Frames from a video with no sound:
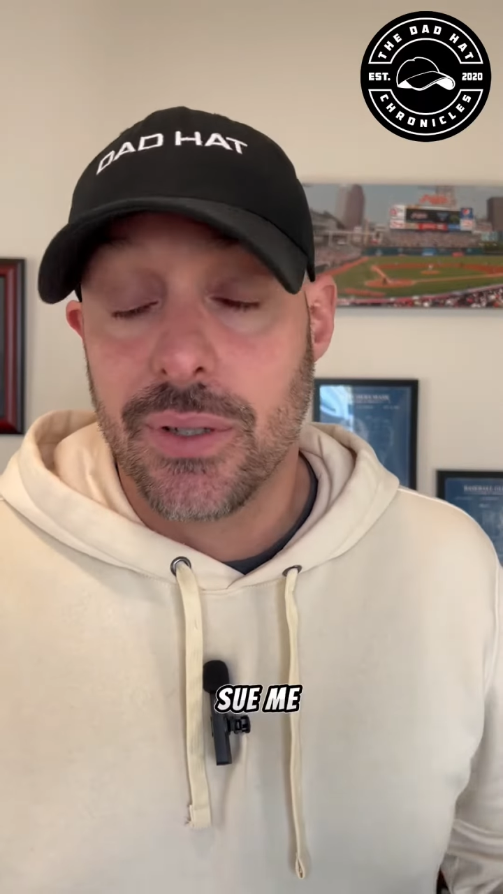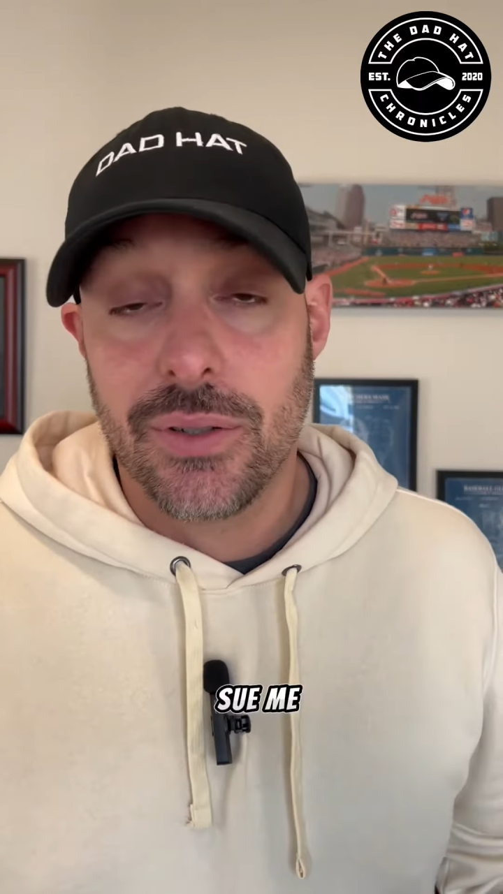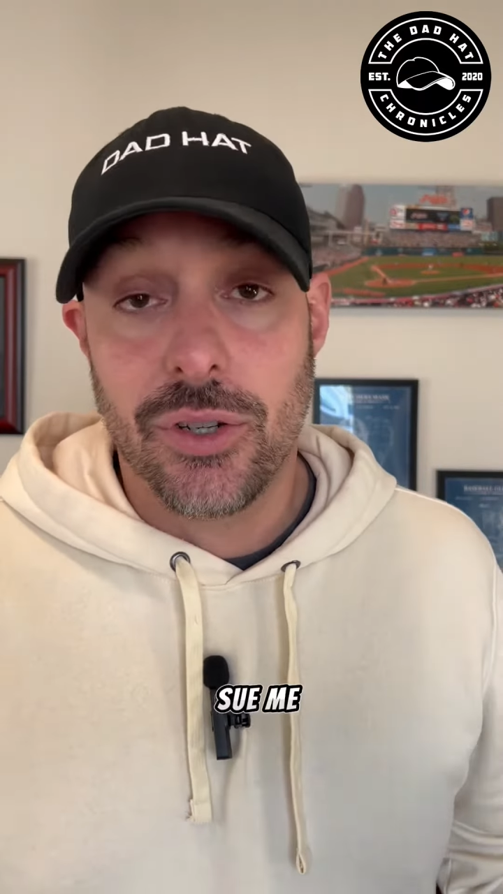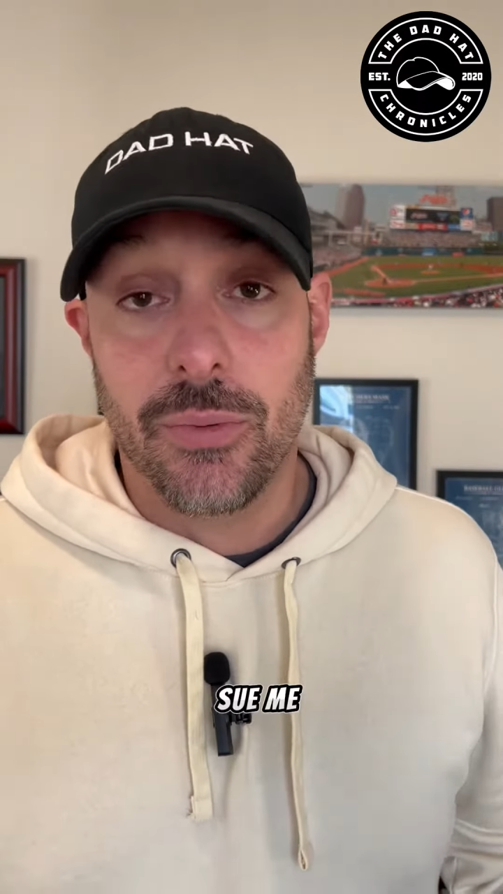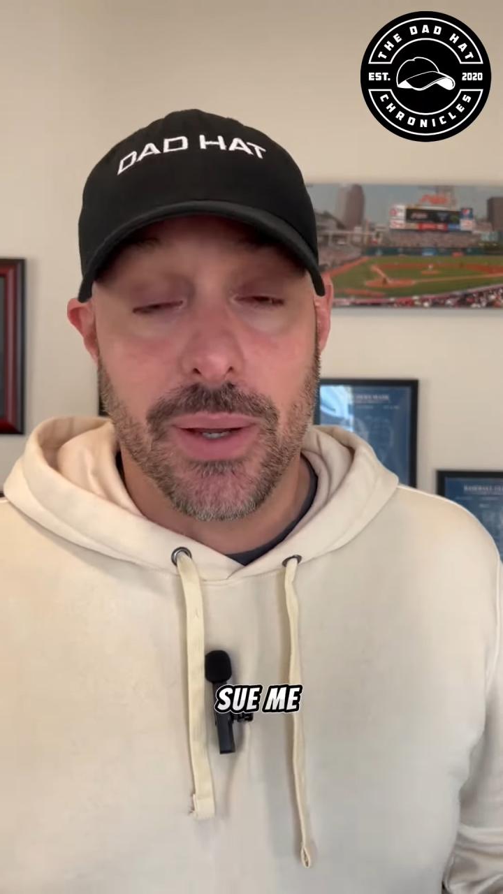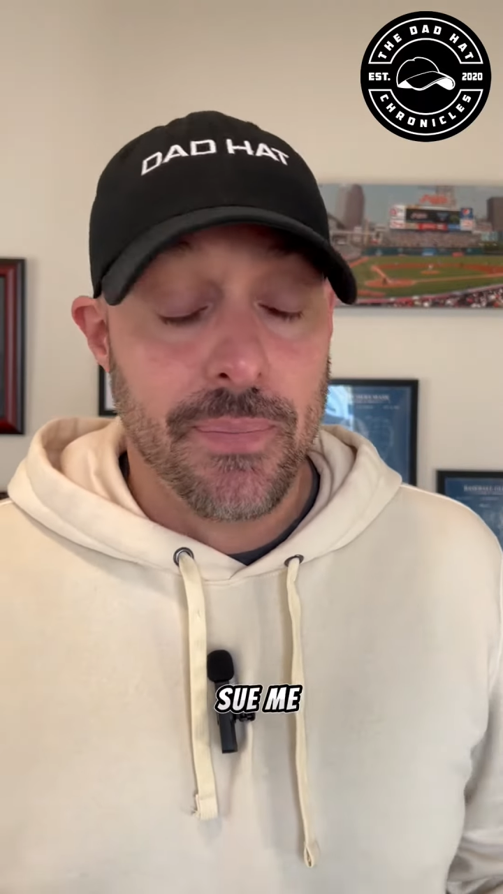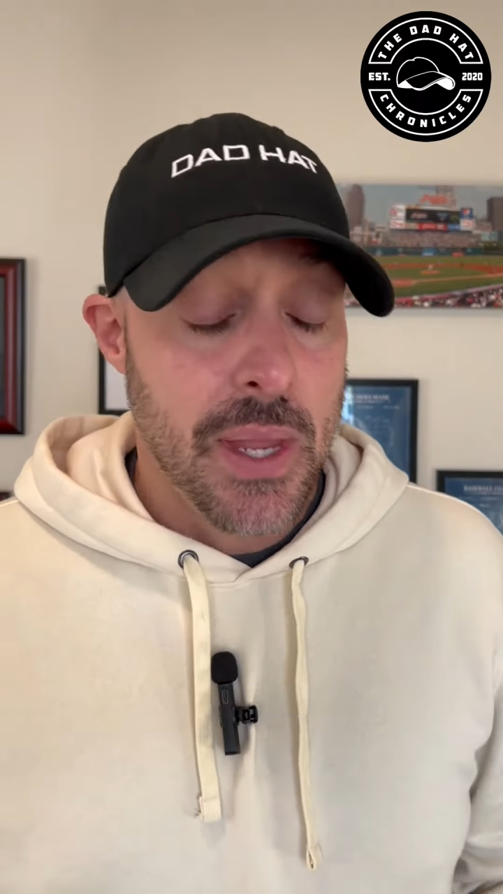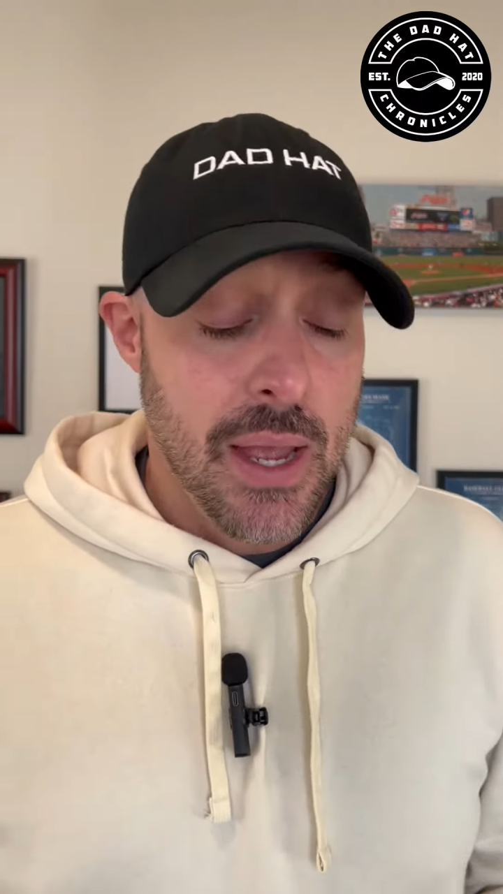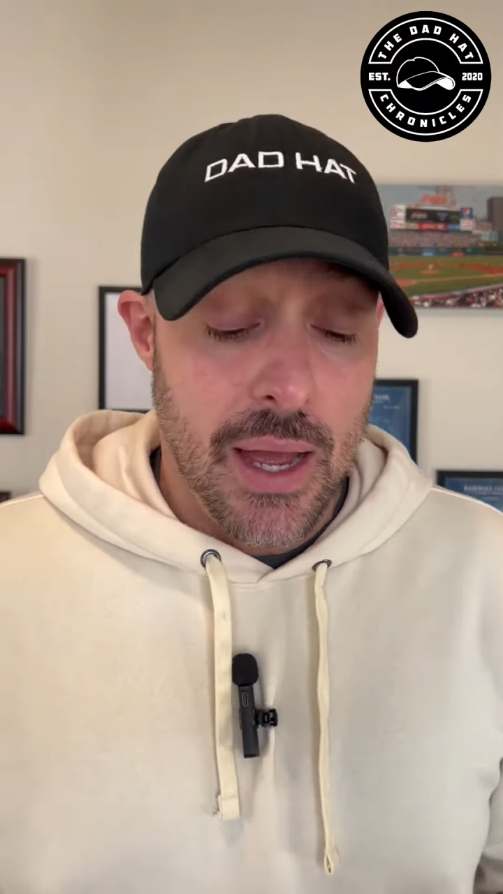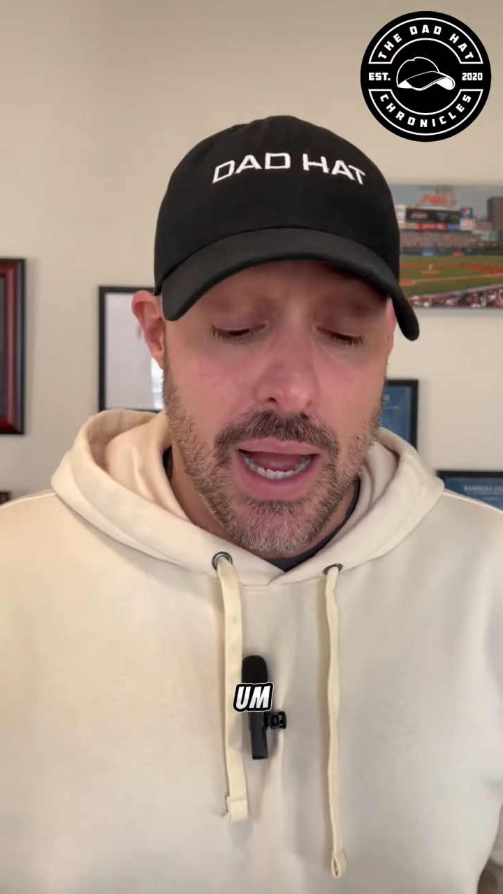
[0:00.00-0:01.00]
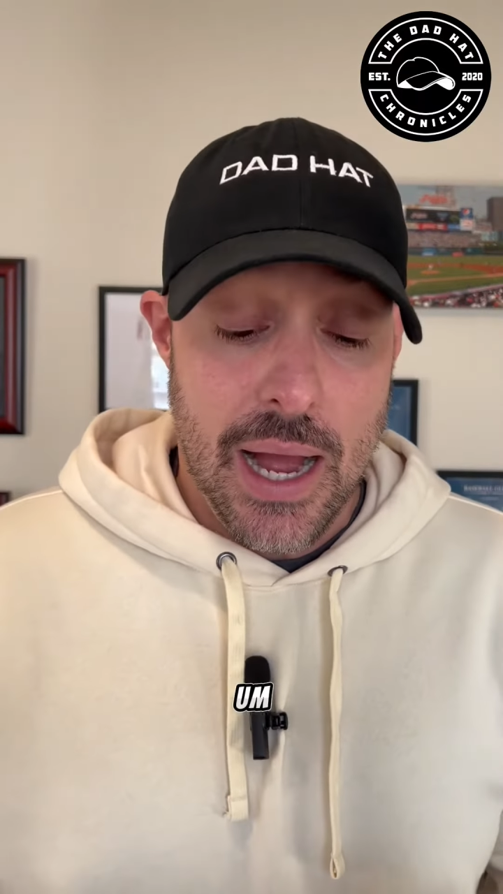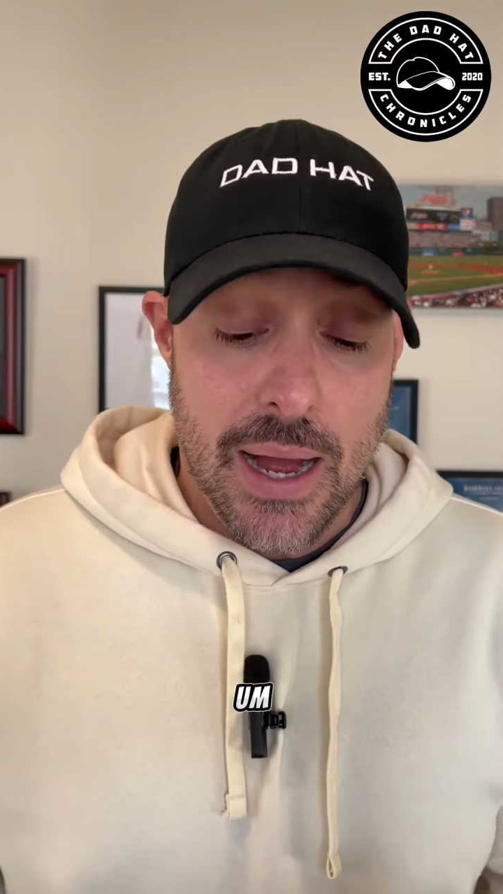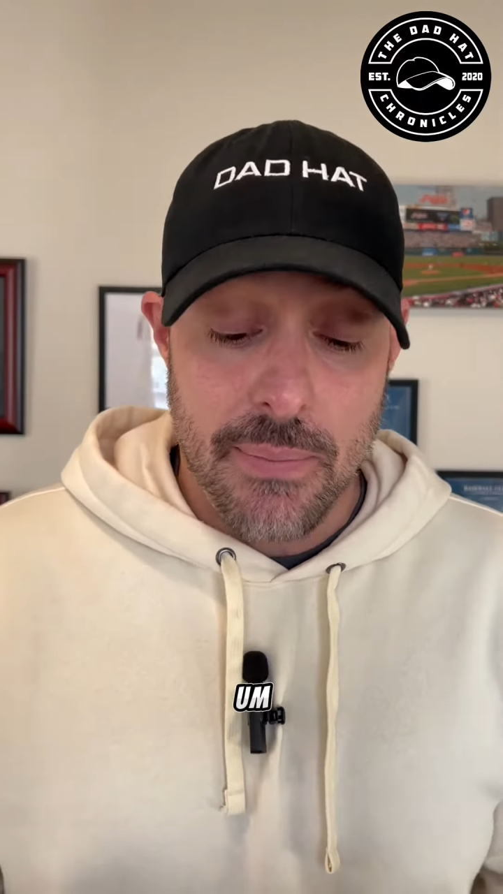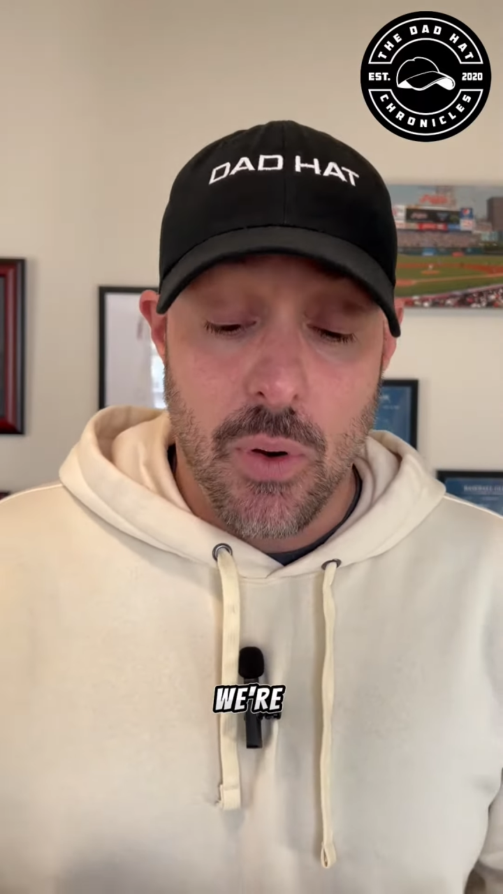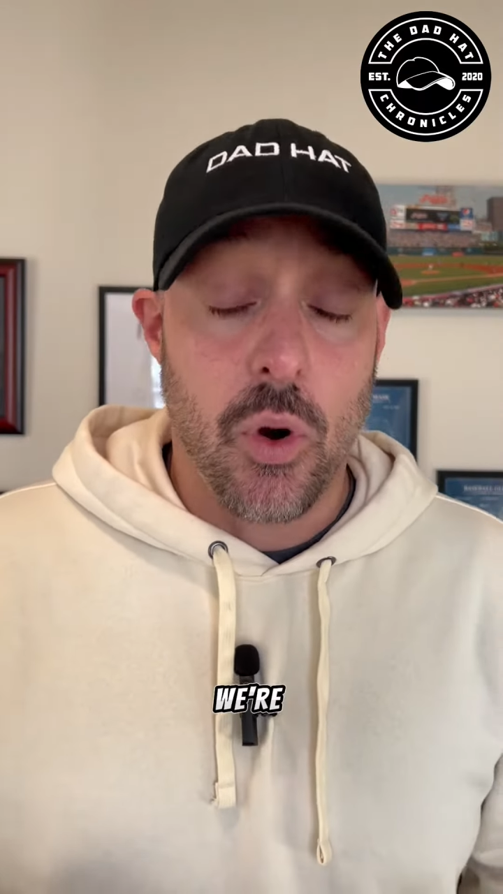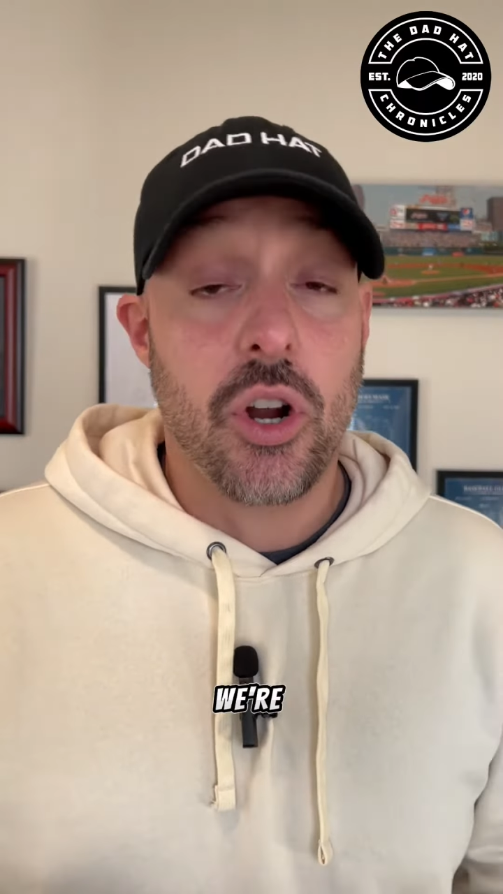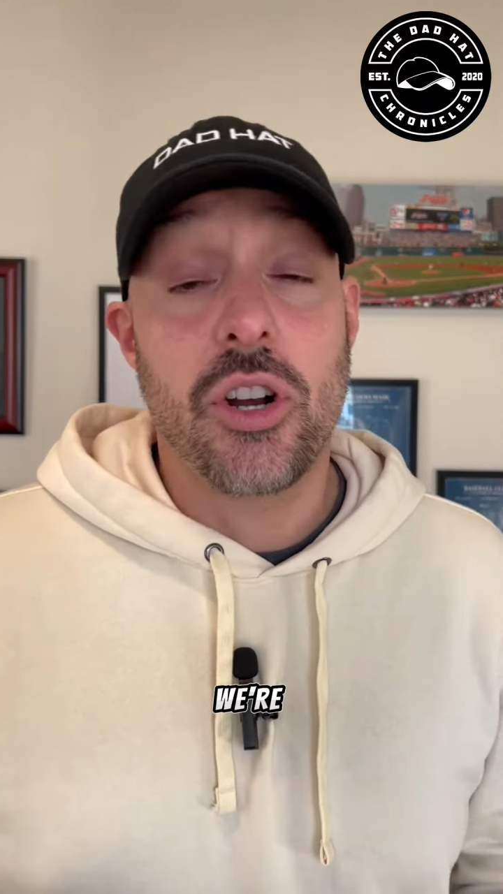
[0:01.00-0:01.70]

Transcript: Sue me. We're going